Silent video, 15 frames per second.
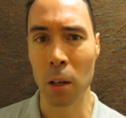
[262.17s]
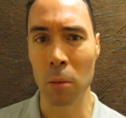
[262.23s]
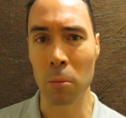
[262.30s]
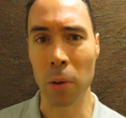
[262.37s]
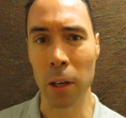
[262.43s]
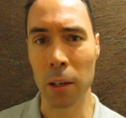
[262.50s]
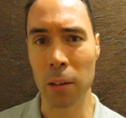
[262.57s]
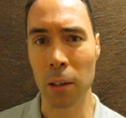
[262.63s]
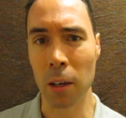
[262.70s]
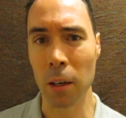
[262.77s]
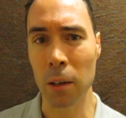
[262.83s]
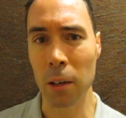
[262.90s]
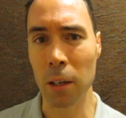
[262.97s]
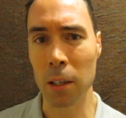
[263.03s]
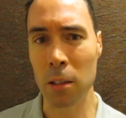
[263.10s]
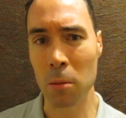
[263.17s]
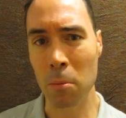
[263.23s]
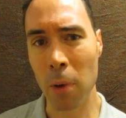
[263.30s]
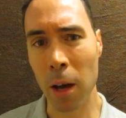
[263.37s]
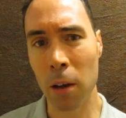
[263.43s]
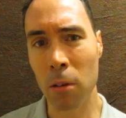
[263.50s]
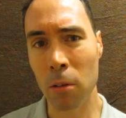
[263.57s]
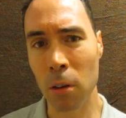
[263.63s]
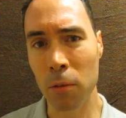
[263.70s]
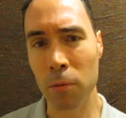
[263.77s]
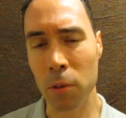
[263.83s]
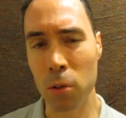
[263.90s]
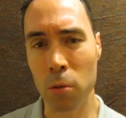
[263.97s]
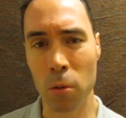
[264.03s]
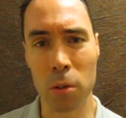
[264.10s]
but uh, it's a matter of
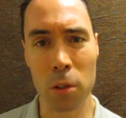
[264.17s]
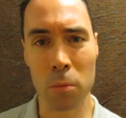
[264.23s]
the short